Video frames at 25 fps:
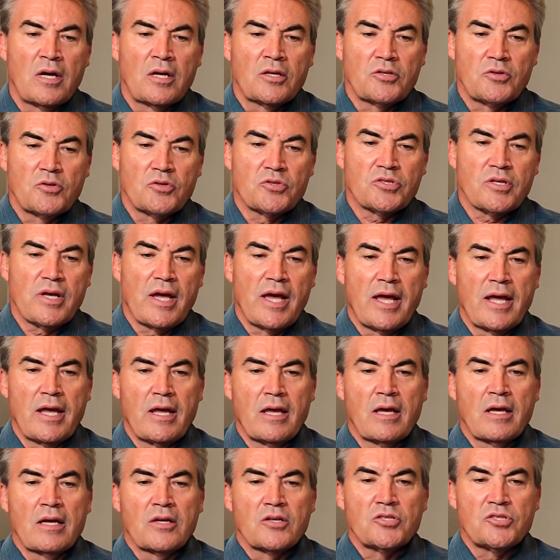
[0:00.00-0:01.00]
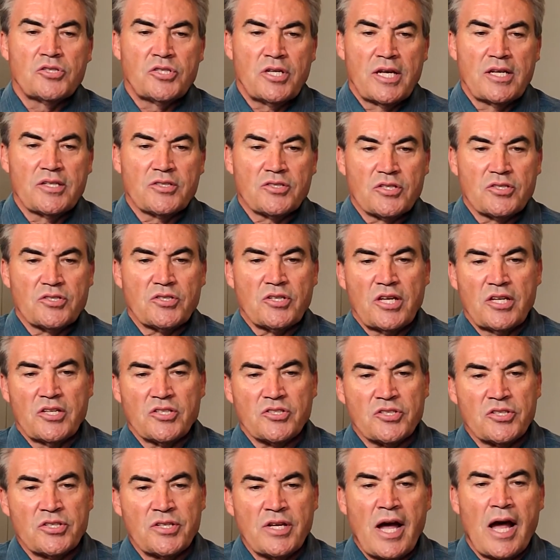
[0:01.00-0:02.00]
to say Jesus
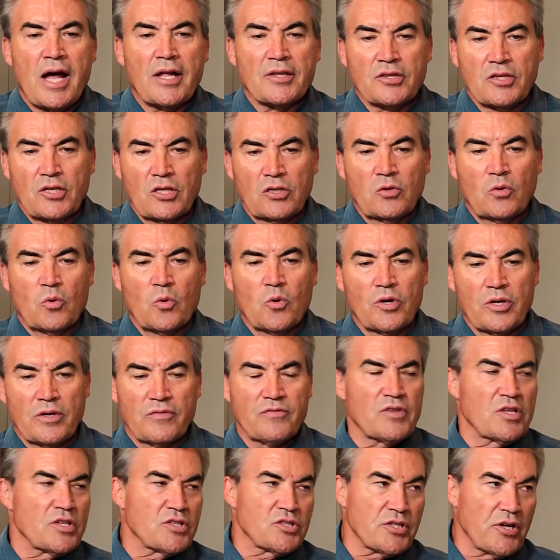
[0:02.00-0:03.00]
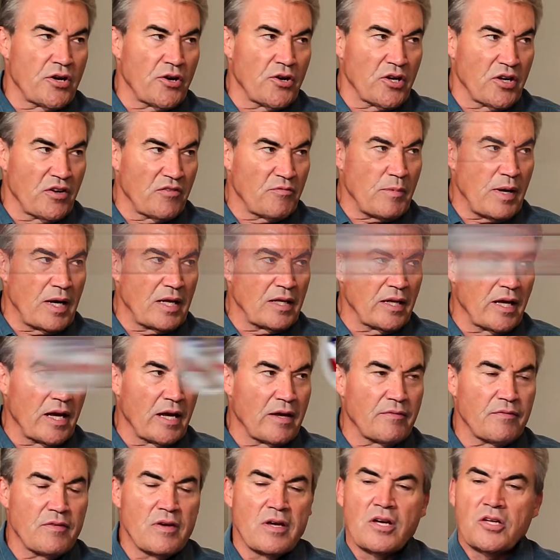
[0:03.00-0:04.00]
is not the Lord of this area of my life.